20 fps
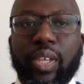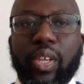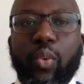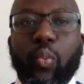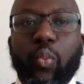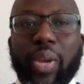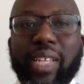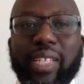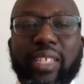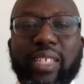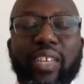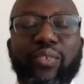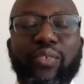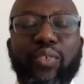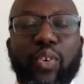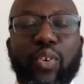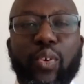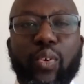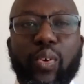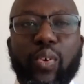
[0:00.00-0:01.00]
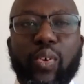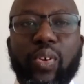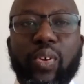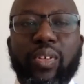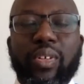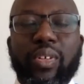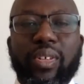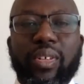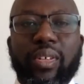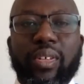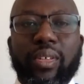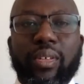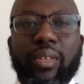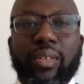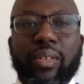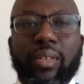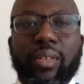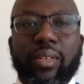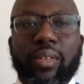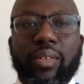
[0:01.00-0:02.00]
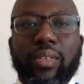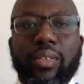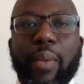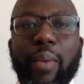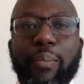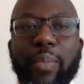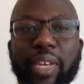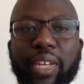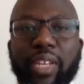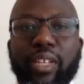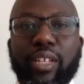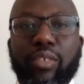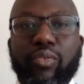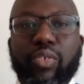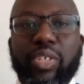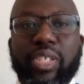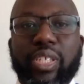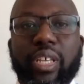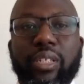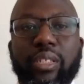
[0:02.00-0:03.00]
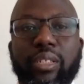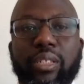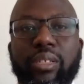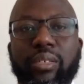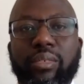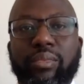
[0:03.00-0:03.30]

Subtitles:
Waiting for that medical result.